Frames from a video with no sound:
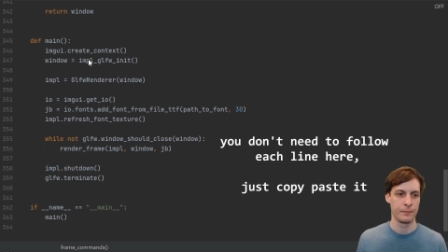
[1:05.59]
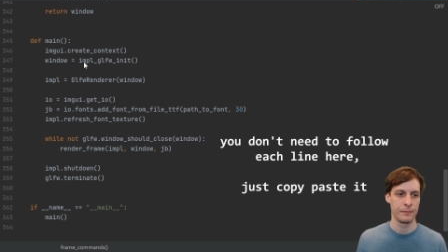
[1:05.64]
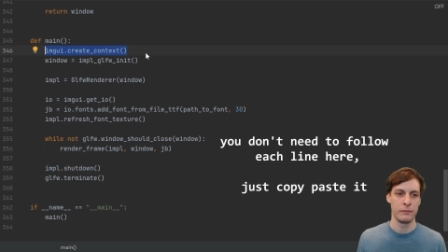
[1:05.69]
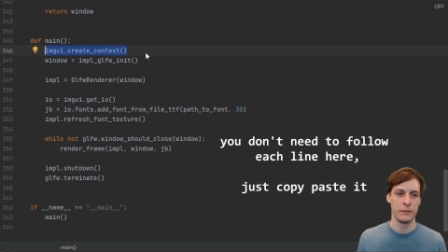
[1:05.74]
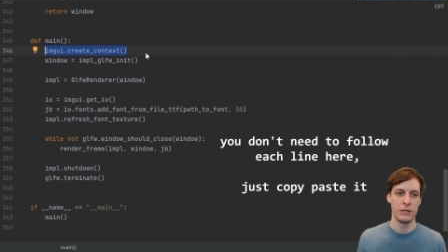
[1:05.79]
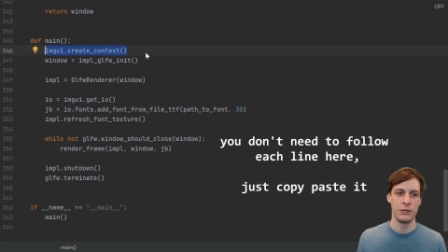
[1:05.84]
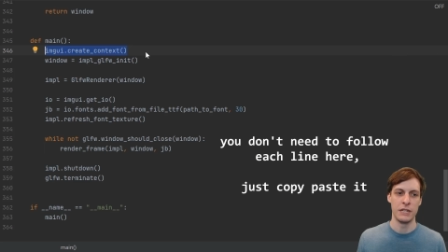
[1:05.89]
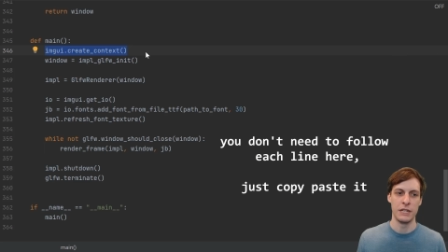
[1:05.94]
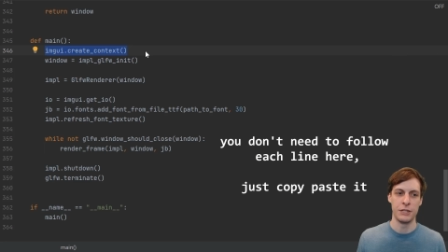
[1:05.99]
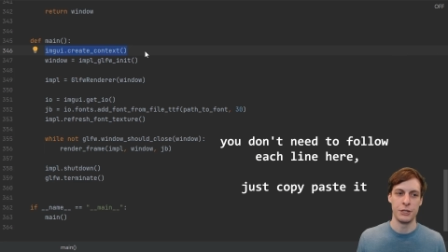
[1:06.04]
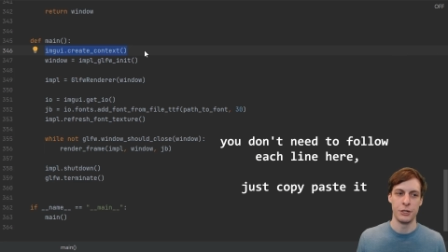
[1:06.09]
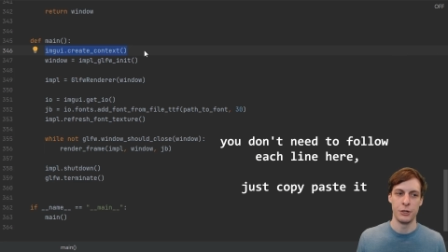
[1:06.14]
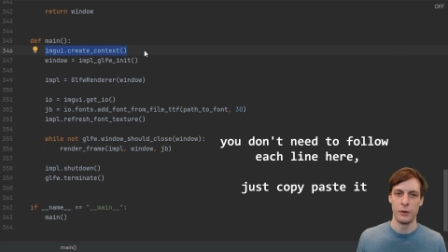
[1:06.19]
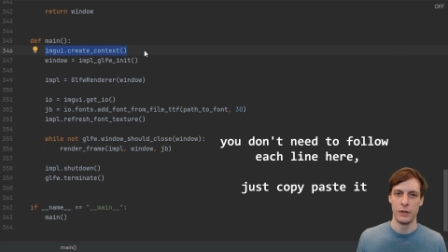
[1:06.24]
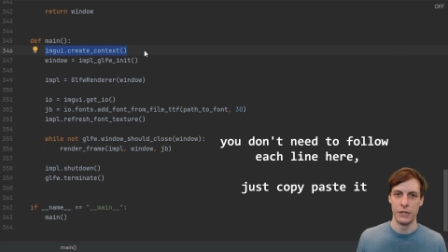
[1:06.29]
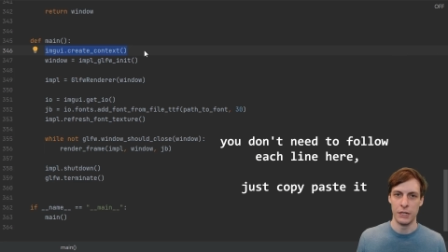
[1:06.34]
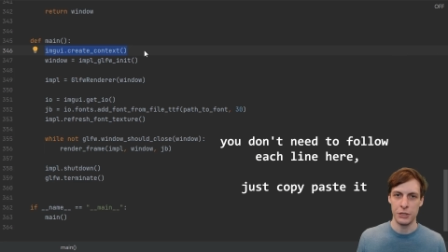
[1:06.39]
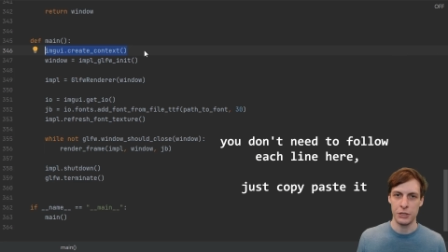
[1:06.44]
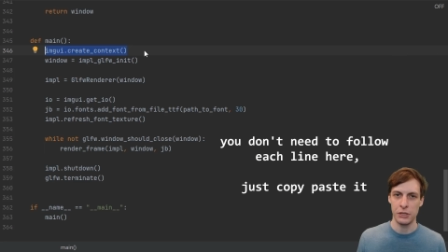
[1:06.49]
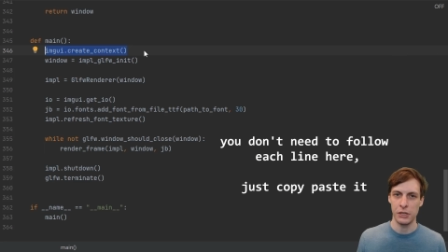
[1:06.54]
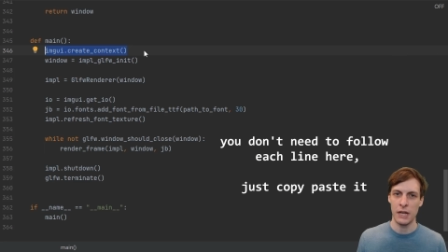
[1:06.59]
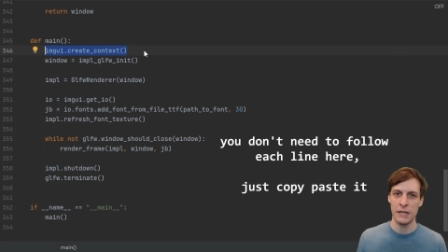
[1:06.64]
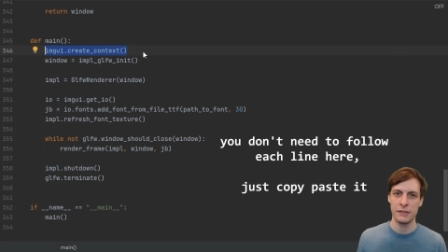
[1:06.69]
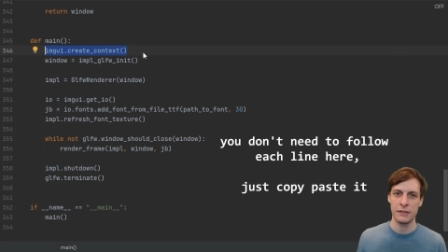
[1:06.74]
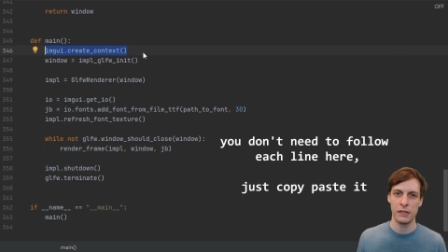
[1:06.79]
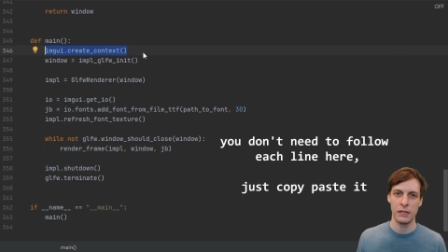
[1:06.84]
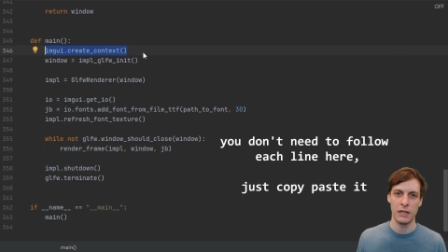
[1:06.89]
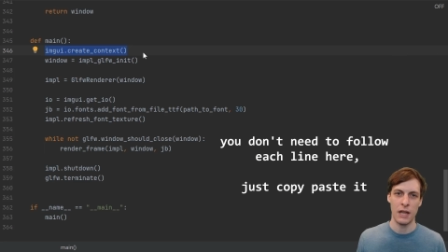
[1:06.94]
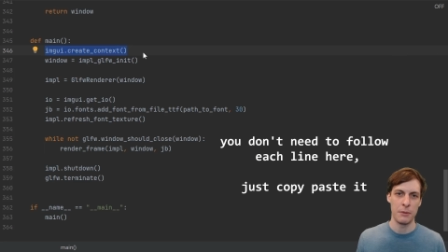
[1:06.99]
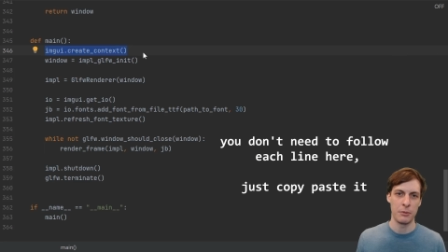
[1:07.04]
You need to initialize
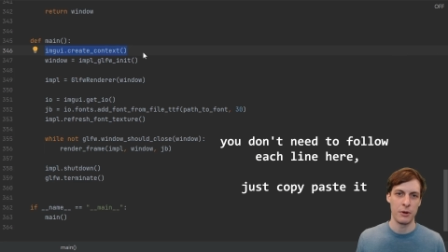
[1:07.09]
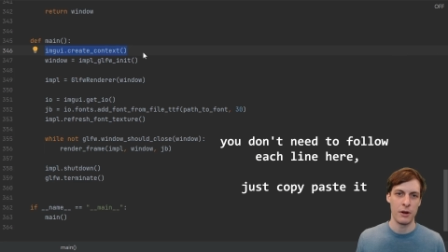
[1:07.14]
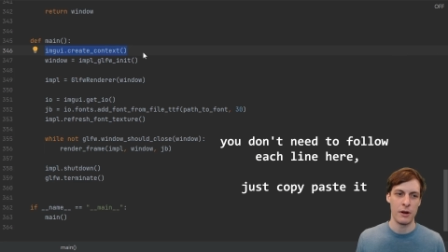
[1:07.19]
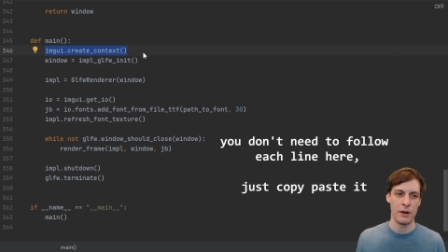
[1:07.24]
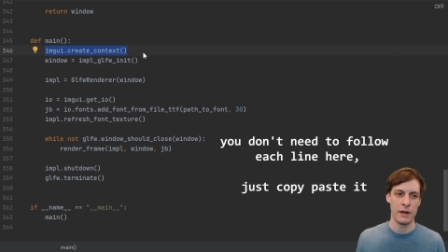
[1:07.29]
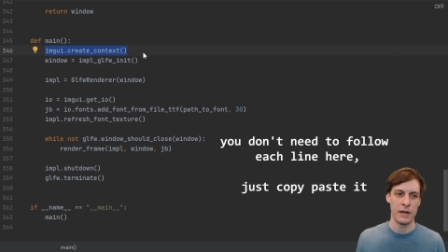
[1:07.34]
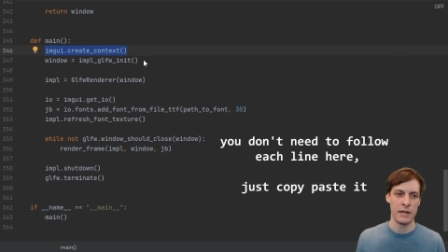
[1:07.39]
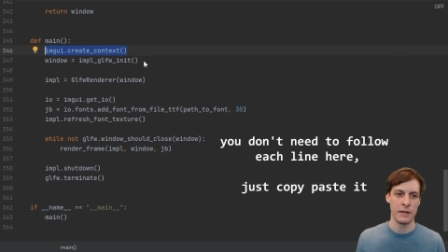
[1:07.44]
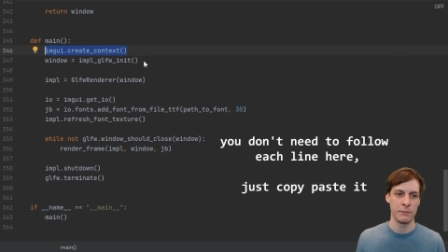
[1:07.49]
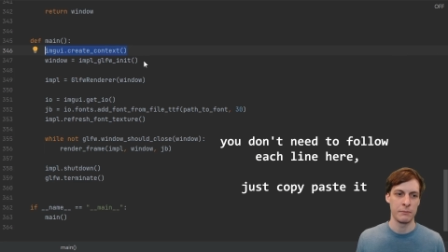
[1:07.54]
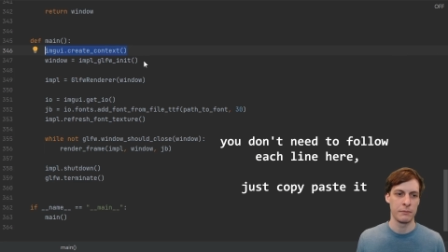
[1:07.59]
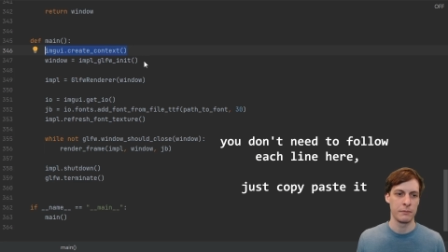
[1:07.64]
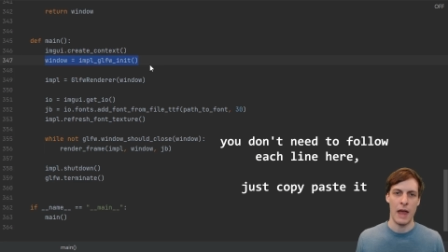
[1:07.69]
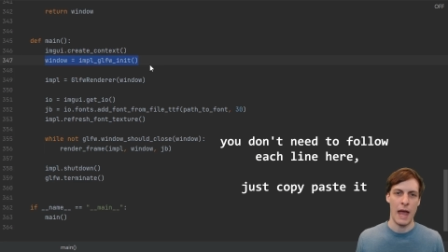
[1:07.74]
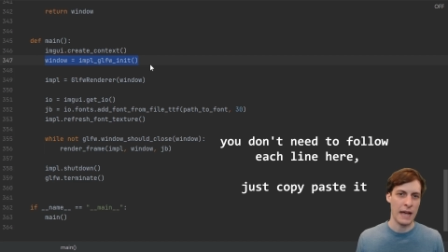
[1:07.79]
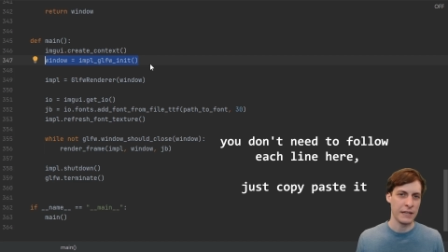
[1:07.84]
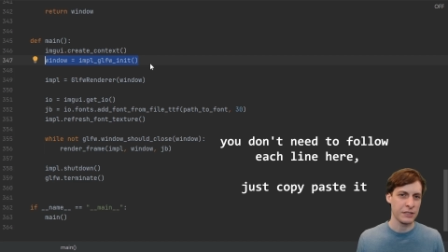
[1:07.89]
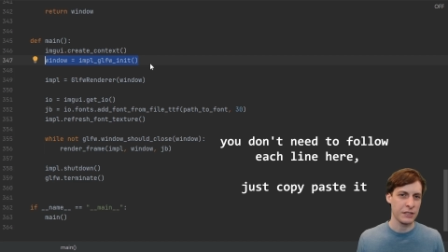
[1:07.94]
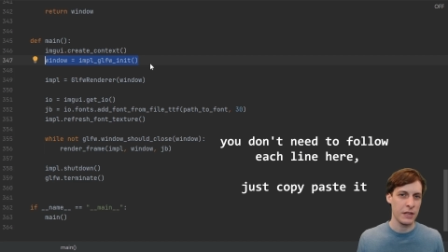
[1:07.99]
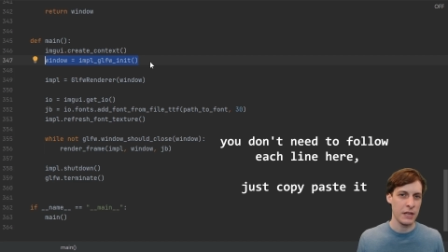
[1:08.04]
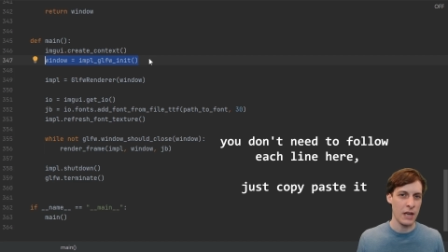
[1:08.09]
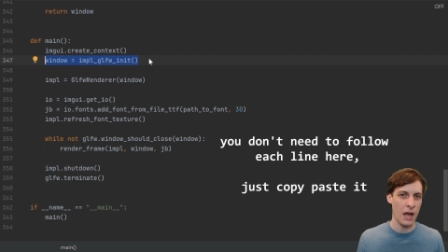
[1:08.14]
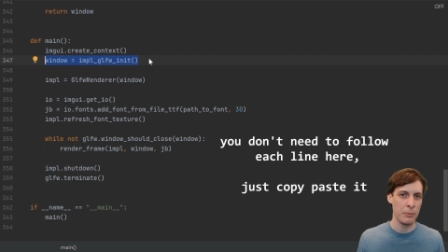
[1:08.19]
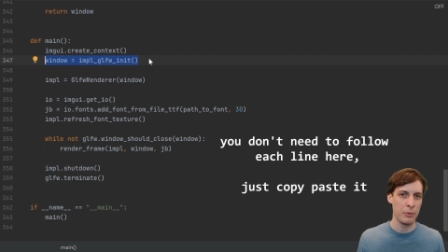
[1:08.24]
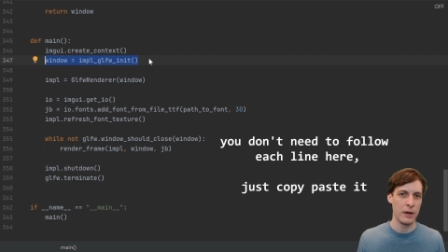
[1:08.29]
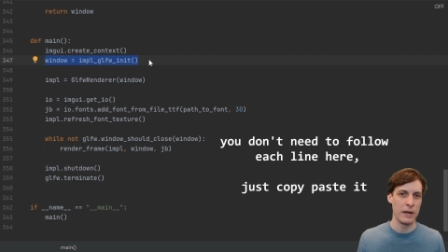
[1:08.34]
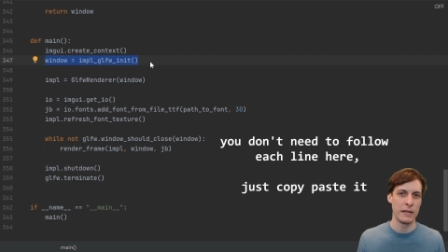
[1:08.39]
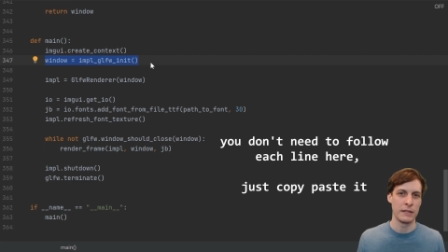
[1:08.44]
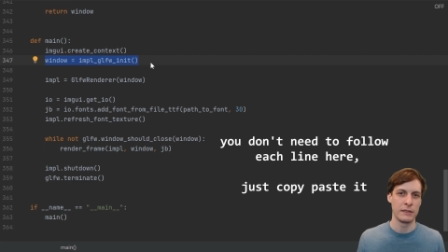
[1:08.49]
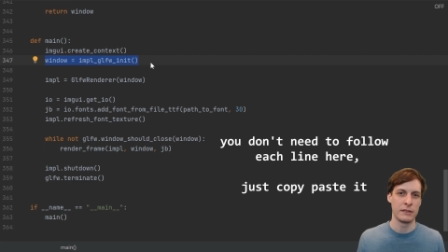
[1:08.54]
the library, ask the
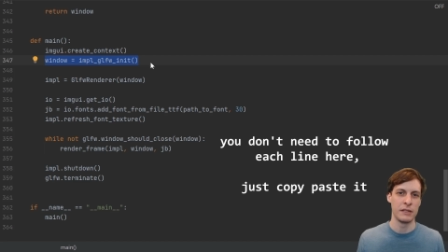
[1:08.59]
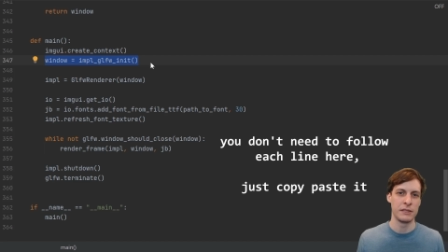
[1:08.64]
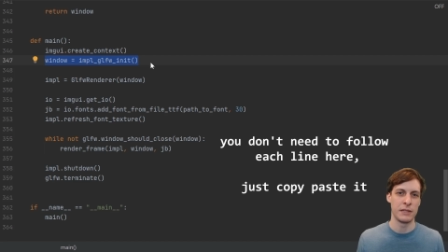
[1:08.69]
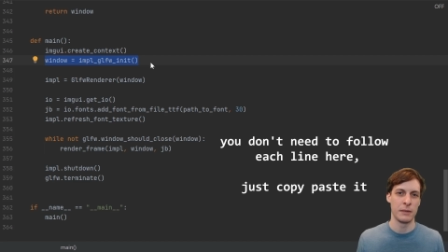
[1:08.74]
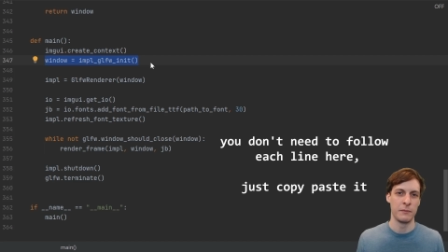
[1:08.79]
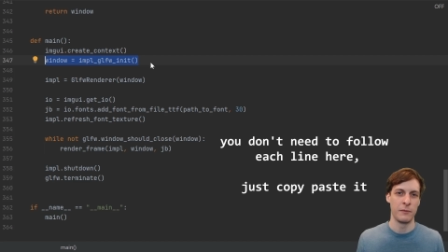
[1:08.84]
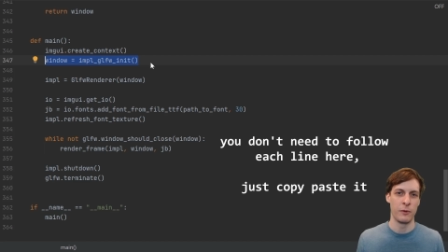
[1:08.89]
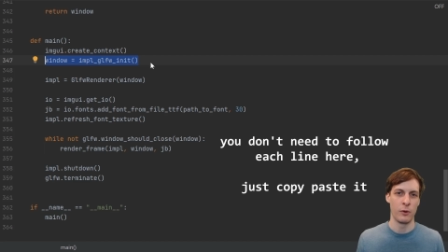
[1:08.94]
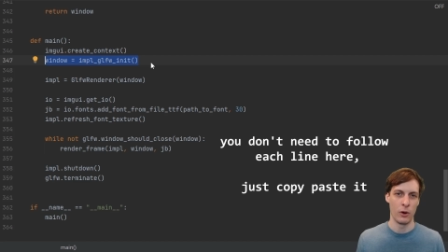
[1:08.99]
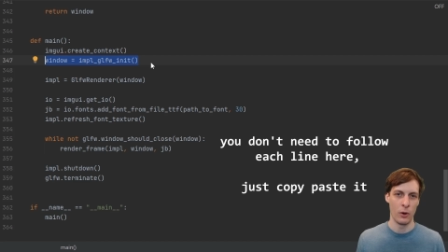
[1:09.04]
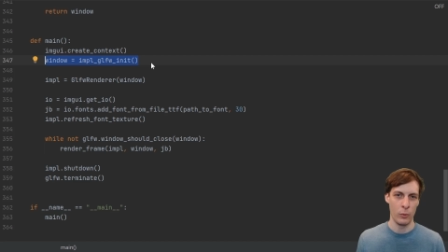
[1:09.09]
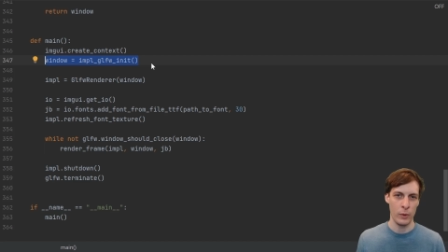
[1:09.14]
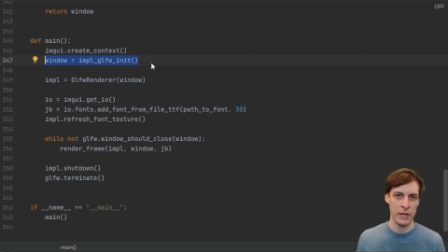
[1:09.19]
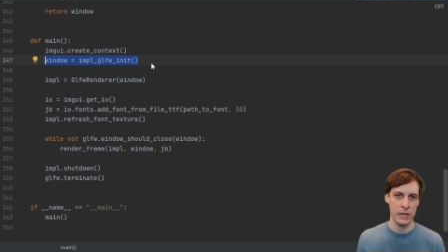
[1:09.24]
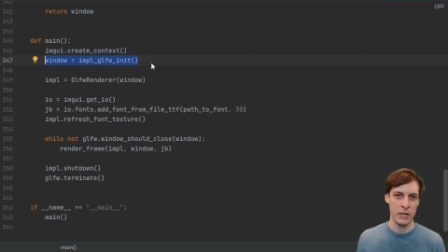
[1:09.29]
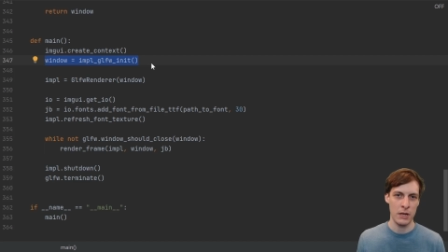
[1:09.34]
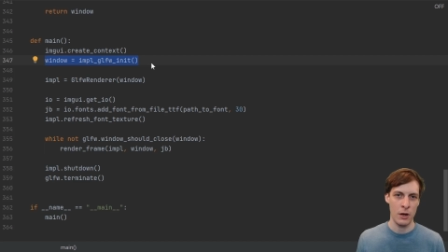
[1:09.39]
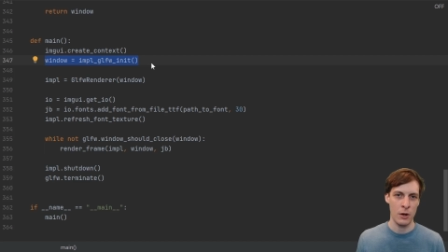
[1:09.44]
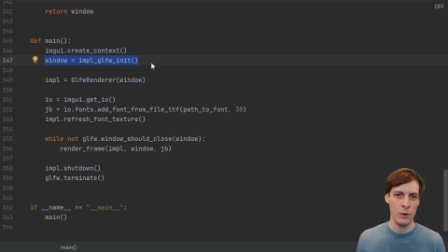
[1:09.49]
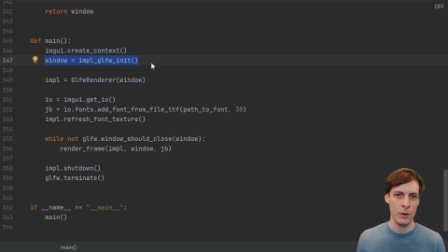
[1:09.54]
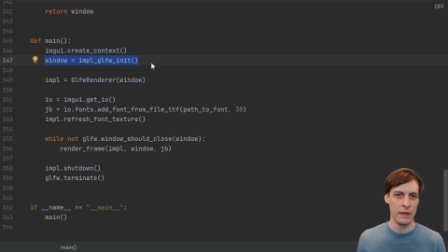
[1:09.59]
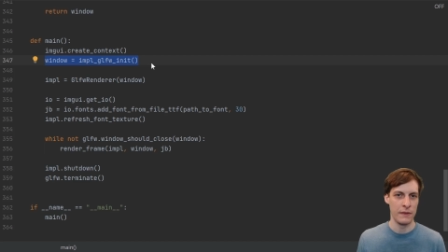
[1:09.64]
operating system for a window.